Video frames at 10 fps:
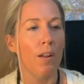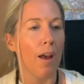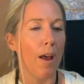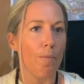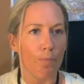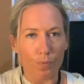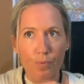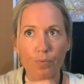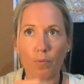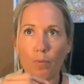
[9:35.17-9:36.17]

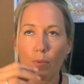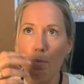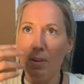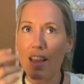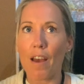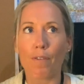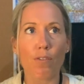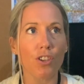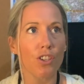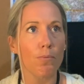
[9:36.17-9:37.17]
But yeah, for us,